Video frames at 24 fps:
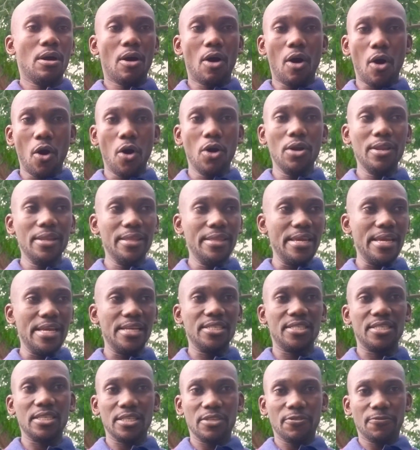All
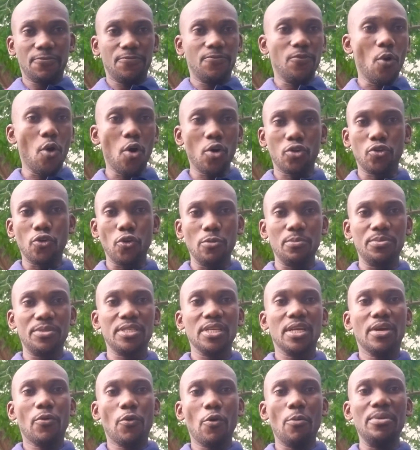these 4
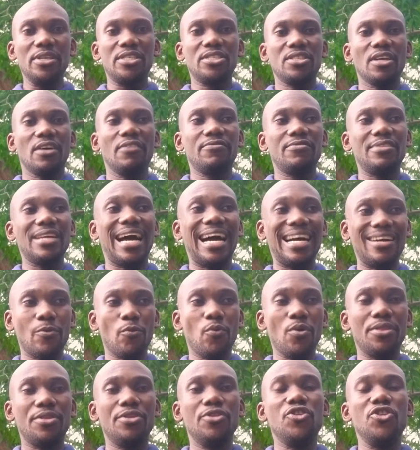groups will be served
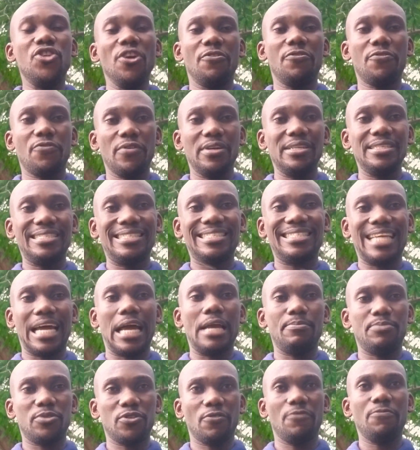with different
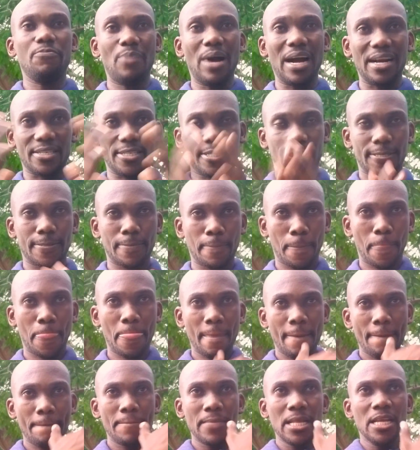types of bucks.
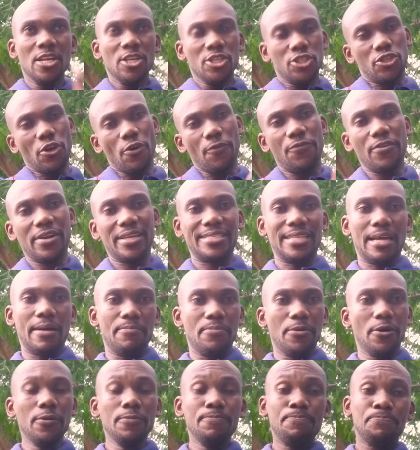So for
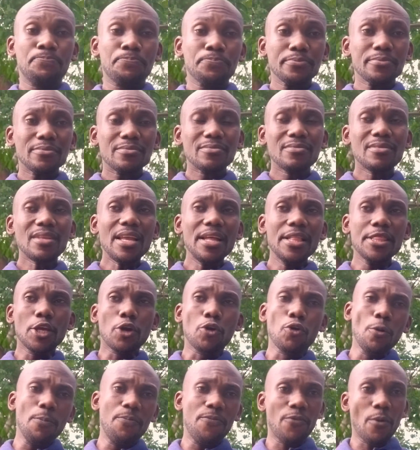example, the
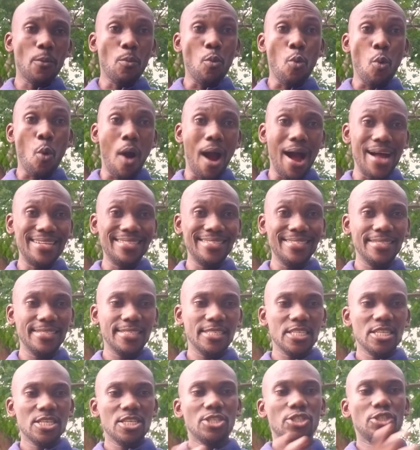group from 1
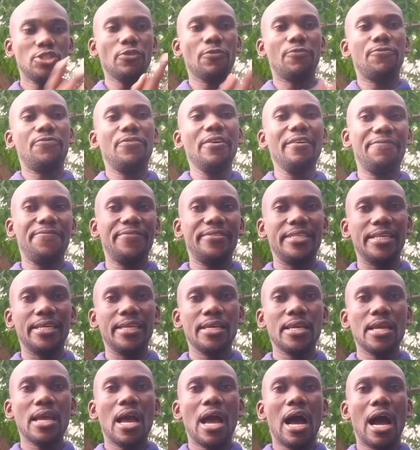to
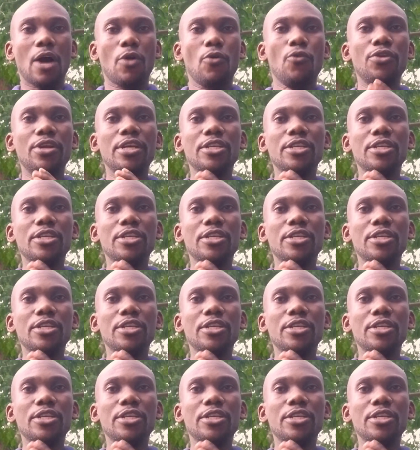50, I could